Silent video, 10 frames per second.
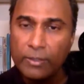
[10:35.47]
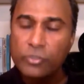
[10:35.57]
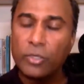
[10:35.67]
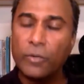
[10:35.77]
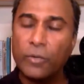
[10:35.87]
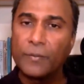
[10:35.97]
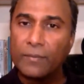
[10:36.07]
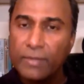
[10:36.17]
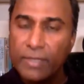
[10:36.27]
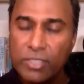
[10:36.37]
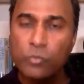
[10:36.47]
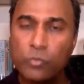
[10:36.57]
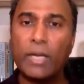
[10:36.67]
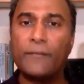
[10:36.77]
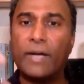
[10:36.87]
So this is
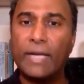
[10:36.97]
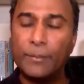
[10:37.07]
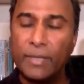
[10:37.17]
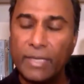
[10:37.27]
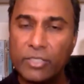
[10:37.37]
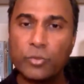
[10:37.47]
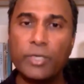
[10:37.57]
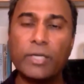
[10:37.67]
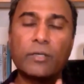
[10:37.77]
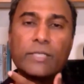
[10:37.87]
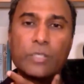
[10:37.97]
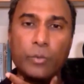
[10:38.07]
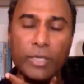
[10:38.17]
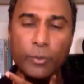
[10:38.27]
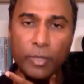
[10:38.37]
why vitamin A is critical. This
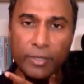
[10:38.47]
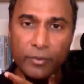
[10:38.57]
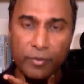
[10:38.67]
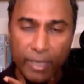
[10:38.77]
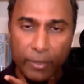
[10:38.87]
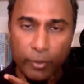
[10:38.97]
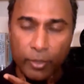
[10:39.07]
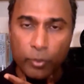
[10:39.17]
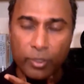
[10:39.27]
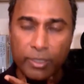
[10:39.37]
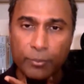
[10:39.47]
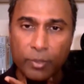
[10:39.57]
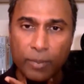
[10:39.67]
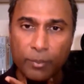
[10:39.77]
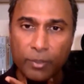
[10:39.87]
is why you want your thyroid working
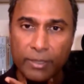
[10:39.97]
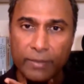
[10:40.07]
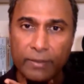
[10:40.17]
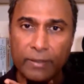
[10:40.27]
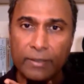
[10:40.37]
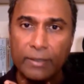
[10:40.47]
properly.